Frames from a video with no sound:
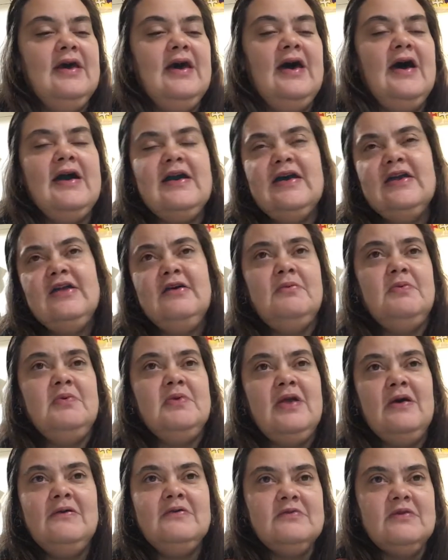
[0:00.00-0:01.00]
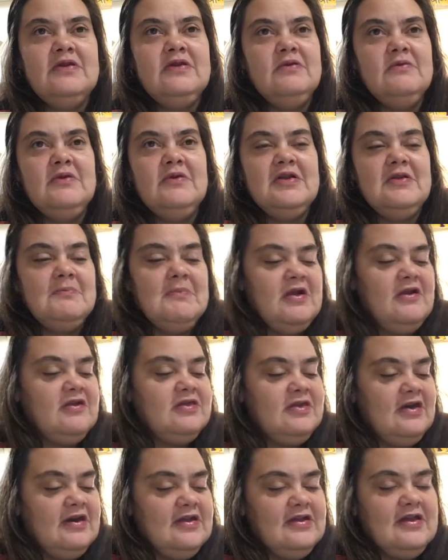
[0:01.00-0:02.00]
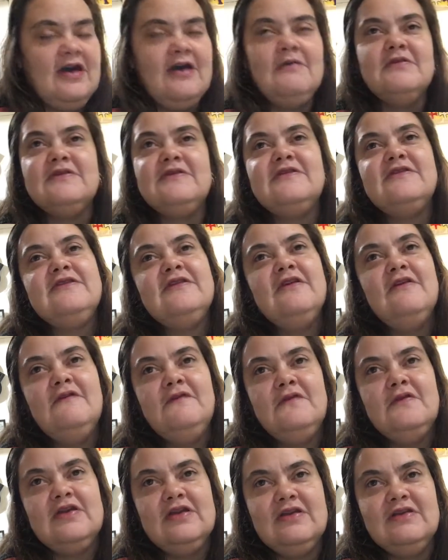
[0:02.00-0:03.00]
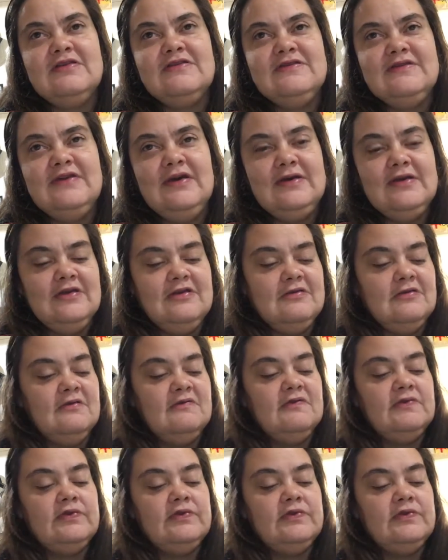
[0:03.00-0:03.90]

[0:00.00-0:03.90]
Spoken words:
I got up and I was ready to run a marathon. I was so freaking excited.